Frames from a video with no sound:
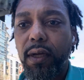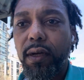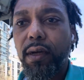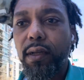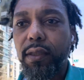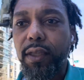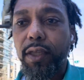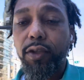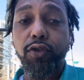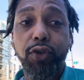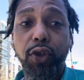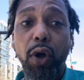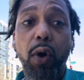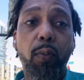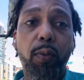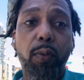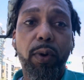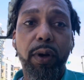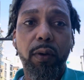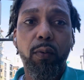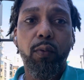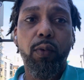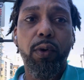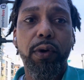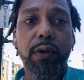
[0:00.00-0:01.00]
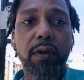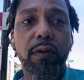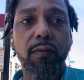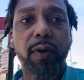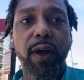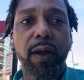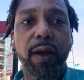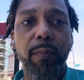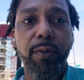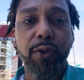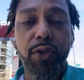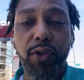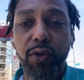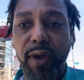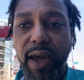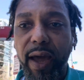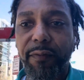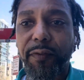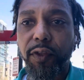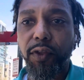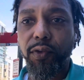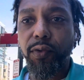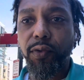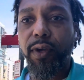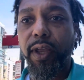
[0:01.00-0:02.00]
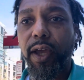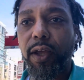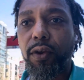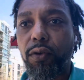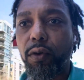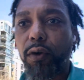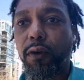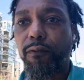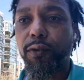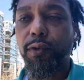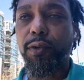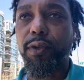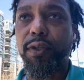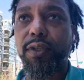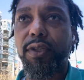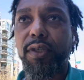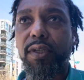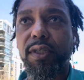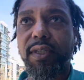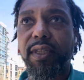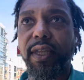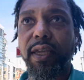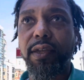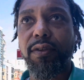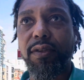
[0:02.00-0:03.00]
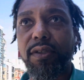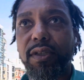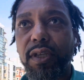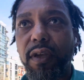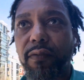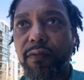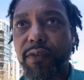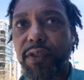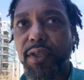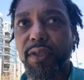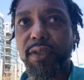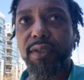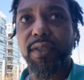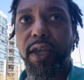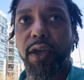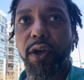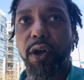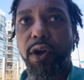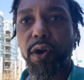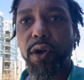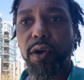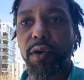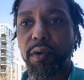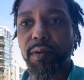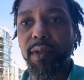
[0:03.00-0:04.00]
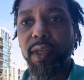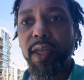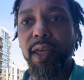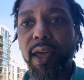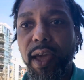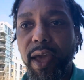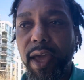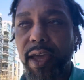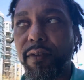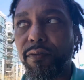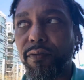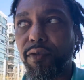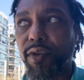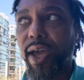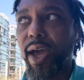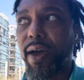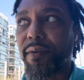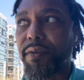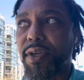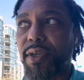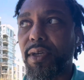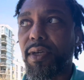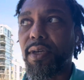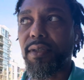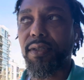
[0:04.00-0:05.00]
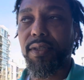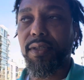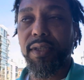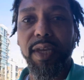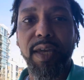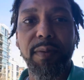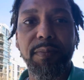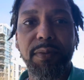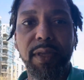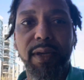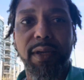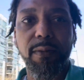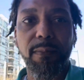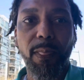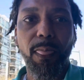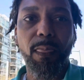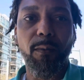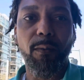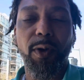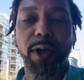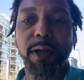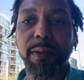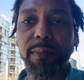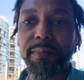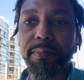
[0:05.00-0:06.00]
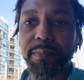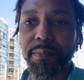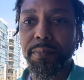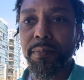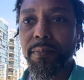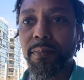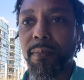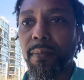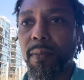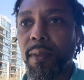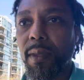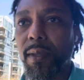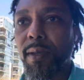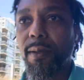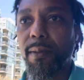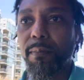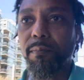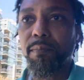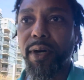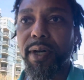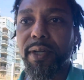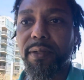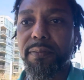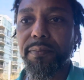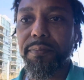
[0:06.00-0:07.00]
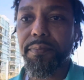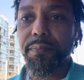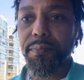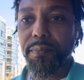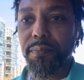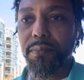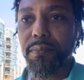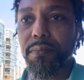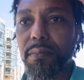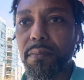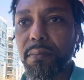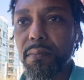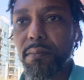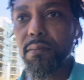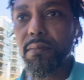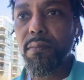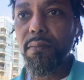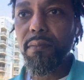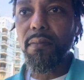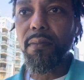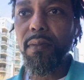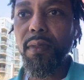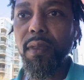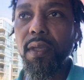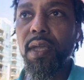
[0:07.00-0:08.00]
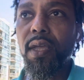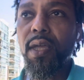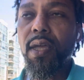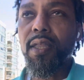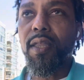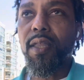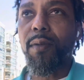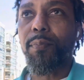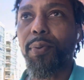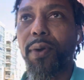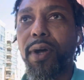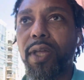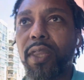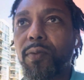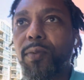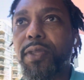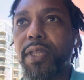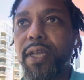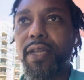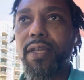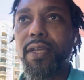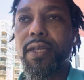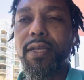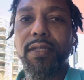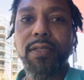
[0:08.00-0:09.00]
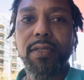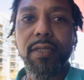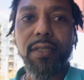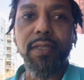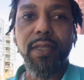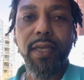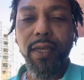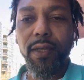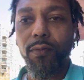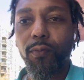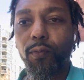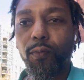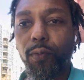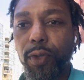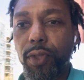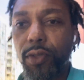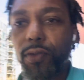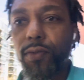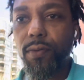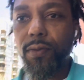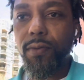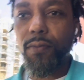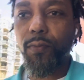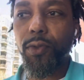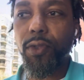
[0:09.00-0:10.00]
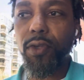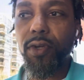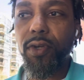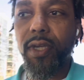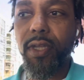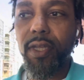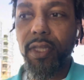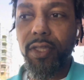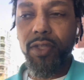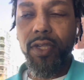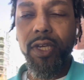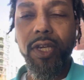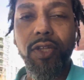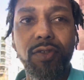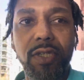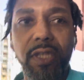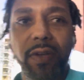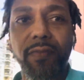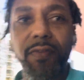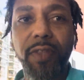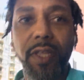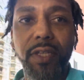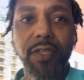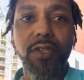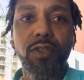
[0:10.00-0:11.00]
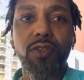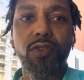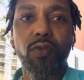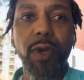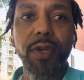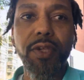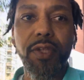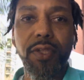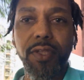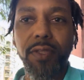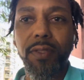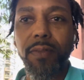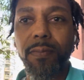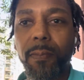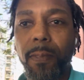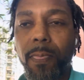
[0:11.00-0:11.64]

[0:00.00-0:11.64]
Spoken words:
that you don't want to work, right? But you have to do that in order for you to sustain yourself and to sustain her. And if you have kids, same thing, right? But the problem with that is that when you get yourself in that situation,